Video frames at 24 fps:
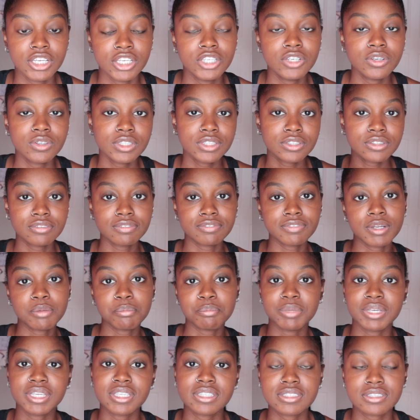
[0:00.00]
you know, little fun
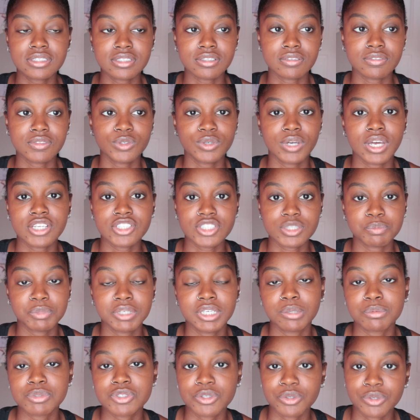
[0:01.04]
bits of you guys just
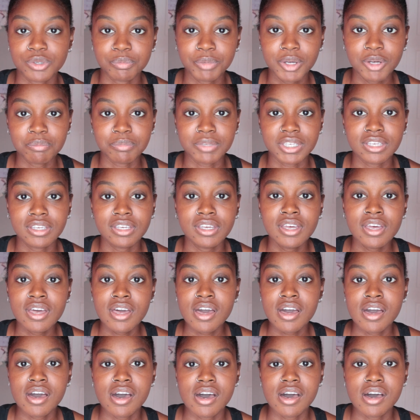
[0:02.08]
being able to learn about me.
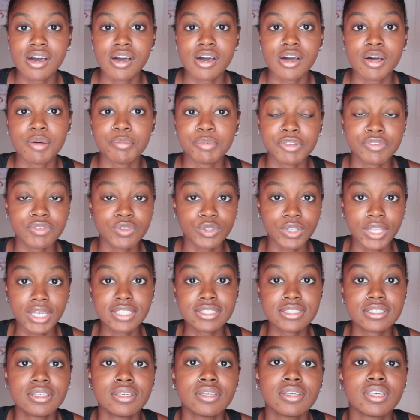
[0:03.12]
Um, if you
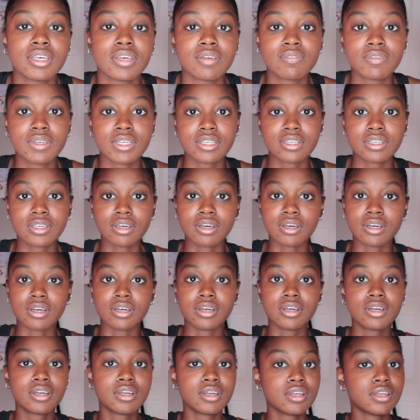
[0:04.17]
liked it, give it
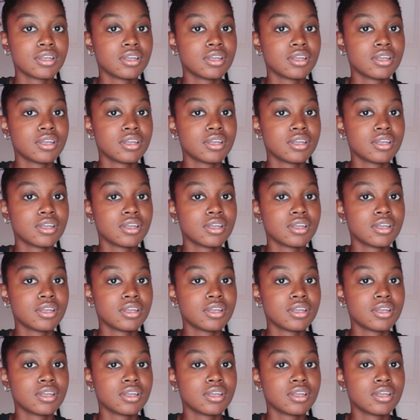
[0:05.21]
a,